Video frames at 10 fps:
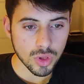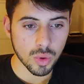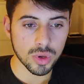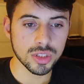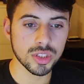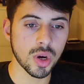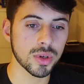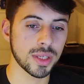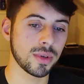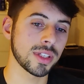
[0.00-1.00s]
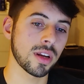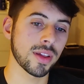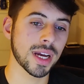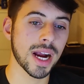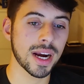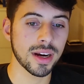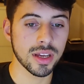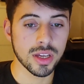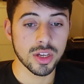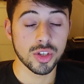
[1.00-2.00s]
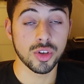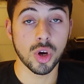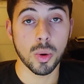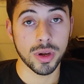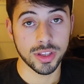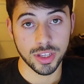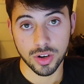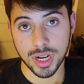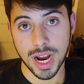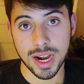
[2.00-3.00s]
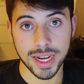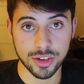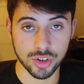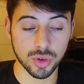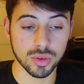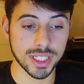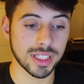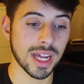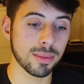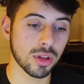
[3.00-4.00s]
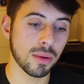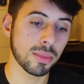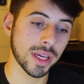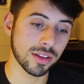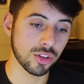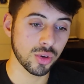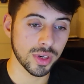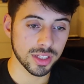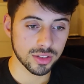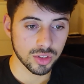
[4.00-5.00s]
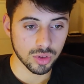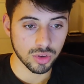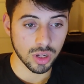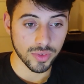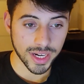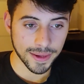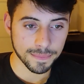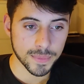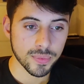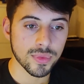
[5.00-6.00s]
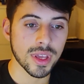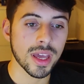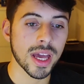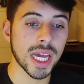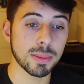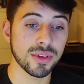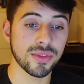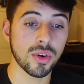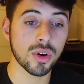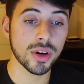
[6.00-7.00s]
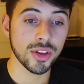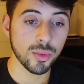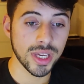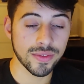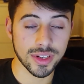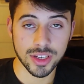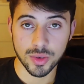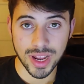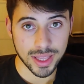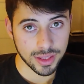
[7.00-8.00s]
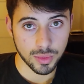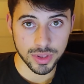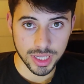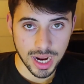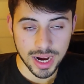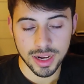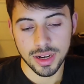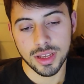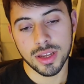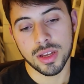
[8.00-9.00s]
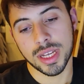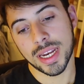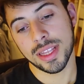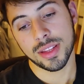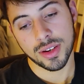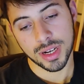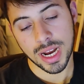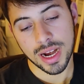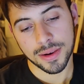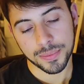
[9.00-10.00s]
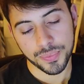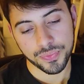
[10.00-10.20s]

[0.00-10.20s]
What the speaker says: Once you know what they want out of the car, you can go into your car, get your tools, get the laptop, get the tuning tool all ready. And before you even do anything with the car, get into their car